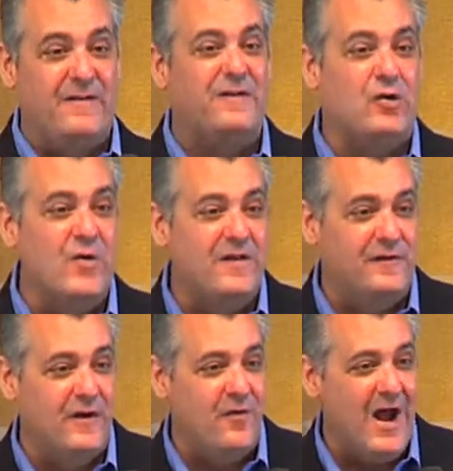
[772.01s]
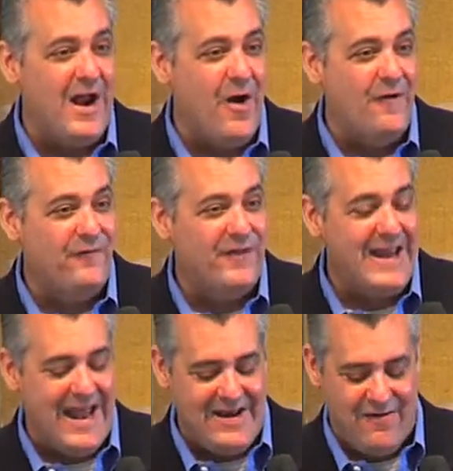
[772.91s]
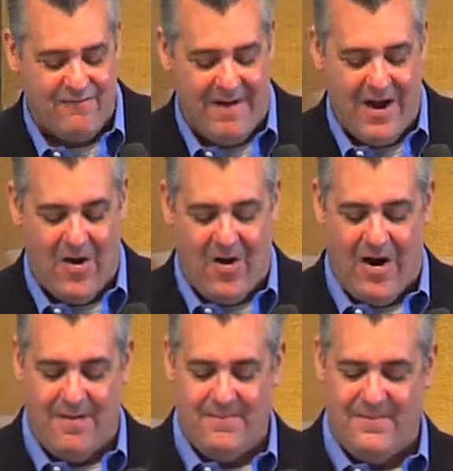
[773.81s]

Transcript: squeezed it right off the end of my arm.